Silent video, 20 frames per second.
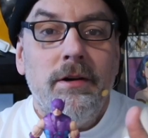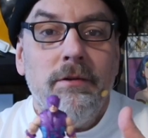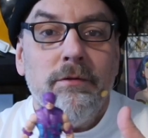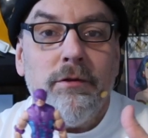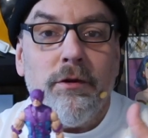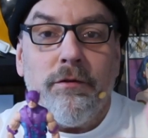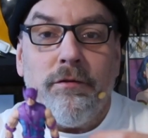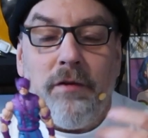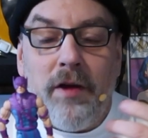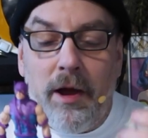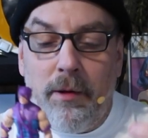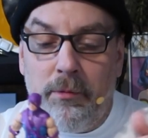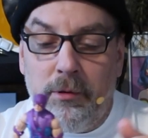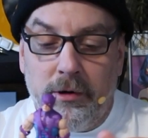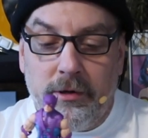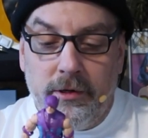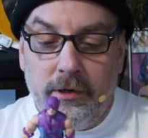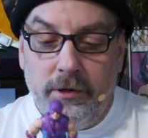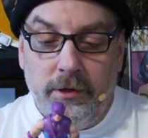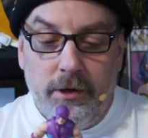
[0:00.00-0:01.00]

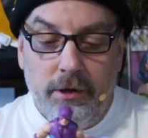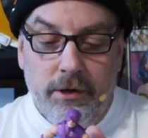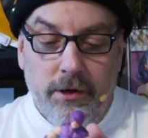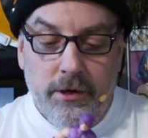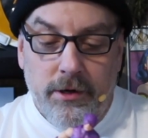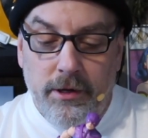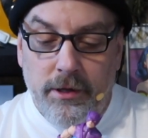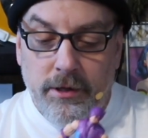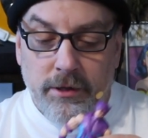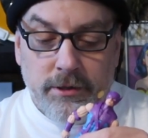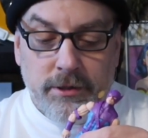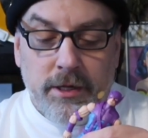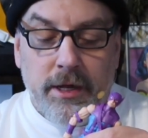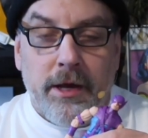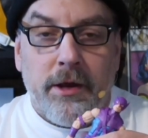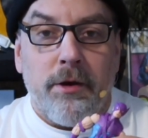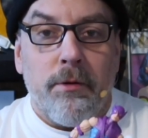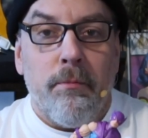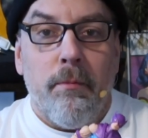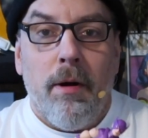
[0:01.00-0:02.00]
fabric to look good. It looks
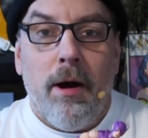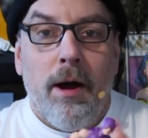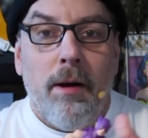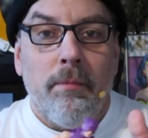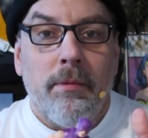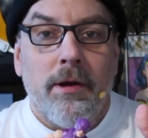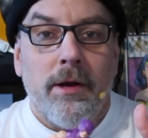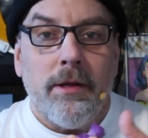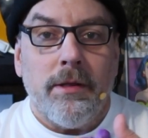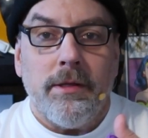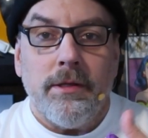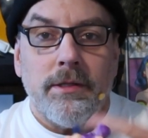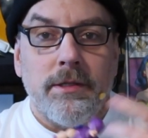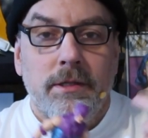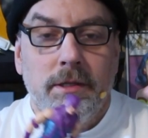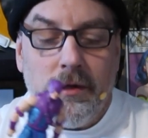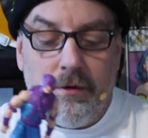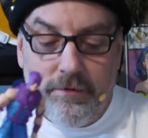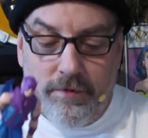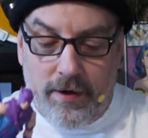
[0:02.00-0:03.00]
like your mom cut this
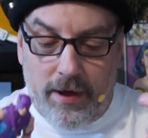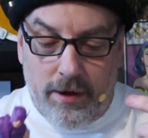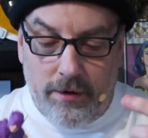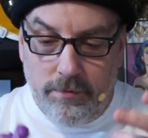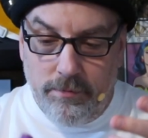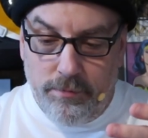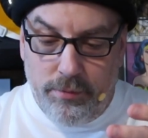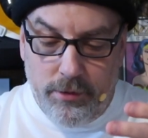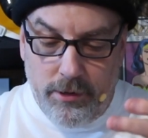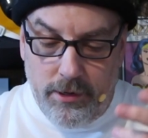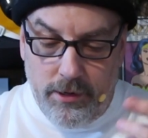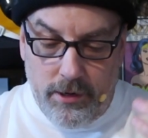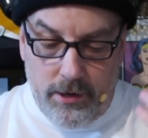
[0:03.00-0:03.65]
stuff out and put